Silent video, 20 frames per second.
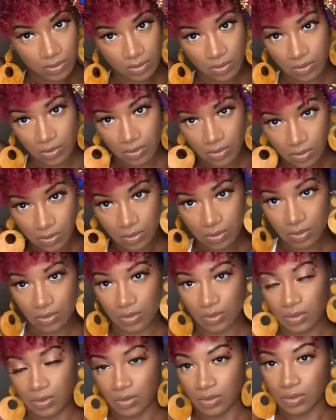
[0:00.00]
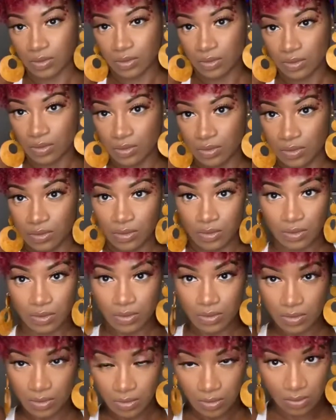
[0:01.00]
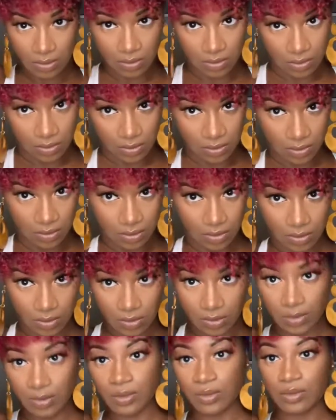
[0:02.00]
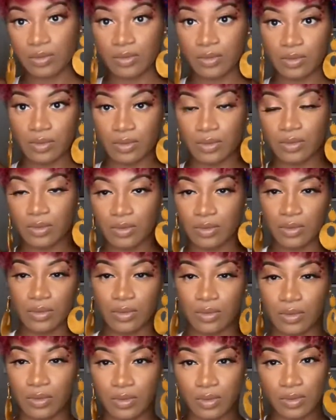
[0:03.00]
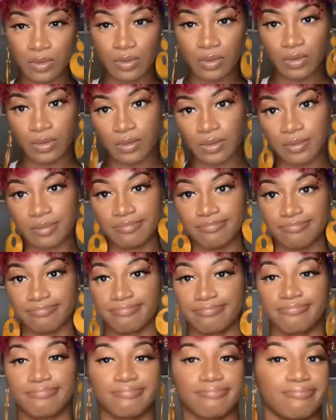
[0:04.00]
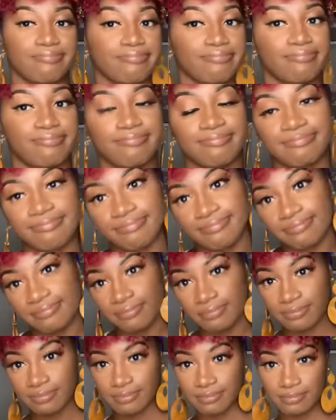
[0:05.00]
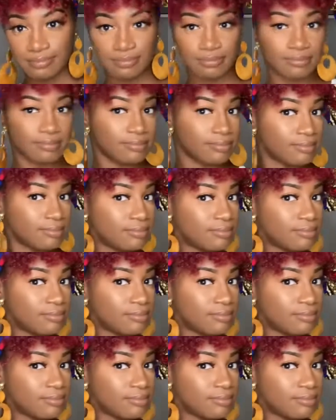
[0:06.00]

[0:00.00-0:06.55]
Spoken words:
(silence)